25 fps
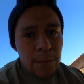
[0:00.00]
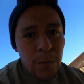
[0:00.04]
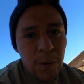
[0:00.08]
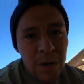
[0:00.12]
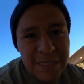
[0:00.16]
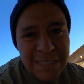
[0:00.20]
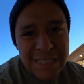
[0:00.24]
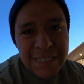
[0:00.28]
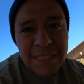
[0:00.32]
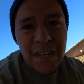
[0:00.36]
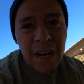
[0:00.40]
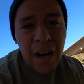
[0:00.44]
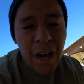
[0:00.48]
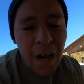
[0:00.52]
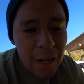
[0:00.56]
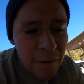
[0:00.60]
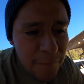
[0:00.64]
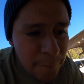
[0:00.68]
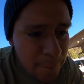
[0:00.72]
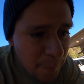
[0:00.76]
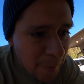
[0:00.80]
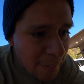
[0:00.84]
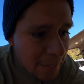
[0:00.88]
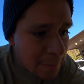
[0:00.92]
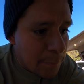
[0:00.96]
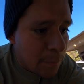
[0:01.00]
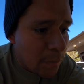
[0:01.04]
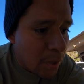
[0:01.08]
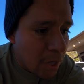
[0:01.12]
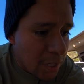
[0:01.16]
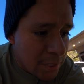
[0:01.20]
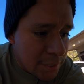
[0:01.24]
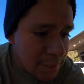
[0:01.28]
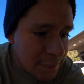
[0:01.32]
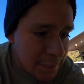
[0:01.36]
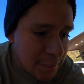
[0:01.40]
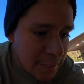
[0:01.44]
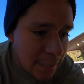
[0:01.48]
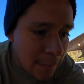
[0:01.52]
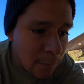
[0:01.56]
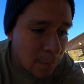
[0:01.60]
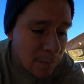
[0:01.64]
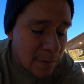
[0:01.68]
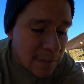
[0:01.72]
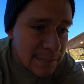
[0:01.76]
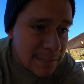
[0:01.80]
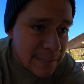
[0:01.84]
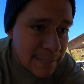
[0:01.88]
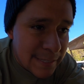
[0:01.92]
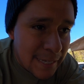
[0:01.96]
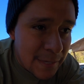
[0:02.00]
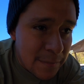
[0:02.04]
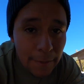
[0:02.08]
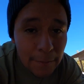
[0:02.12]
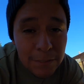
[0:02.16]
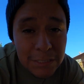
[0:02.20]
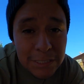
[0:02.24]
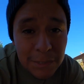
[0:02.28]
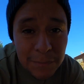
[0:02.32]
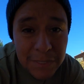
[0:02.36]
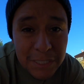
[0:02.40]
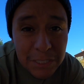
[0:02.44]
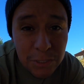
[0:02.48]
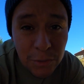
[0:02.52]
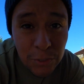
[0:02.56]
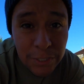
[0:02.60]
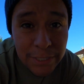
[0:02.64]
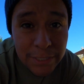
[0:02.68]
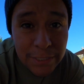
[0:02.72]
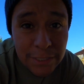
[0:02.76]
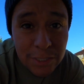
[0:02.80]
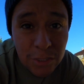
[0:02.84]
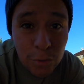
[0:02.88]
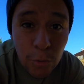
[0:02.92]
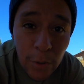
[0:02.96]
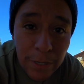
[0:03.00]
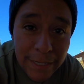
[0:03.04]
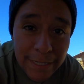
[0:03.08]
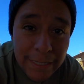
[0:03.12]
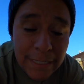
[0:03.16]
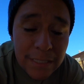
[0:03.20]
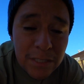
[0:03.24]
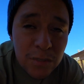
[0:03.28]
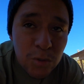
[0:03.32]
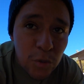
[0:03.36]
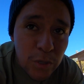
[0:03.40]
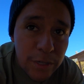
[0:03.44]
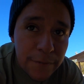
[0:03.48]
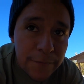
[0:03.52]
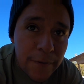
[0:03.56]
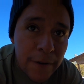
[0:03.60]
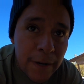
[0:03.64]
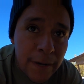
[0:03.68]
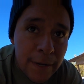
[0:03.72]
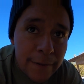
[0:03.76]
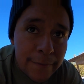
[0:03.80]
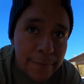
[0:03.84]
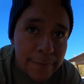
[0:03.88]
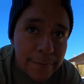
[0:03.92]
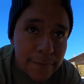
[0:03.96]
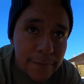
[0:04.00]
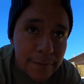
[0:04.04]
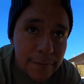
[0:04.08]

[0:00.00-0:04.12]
It wasn't off by much. I want to say it was in between 20 and 25.